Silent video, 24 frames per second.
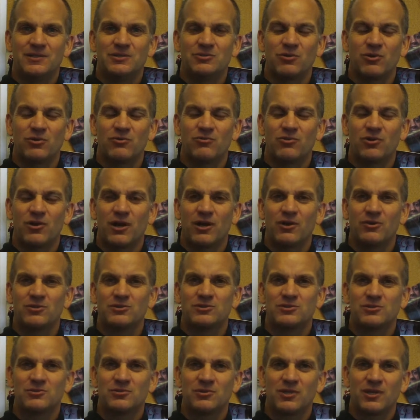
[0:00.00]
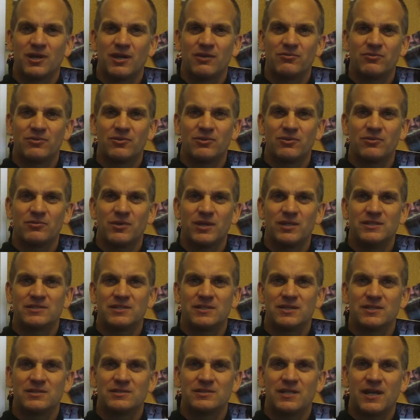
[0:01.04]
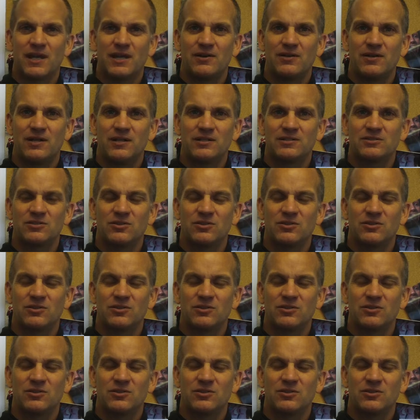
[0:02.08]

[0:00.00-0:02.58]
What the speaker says: 24 hours to recover and race it on Saturday.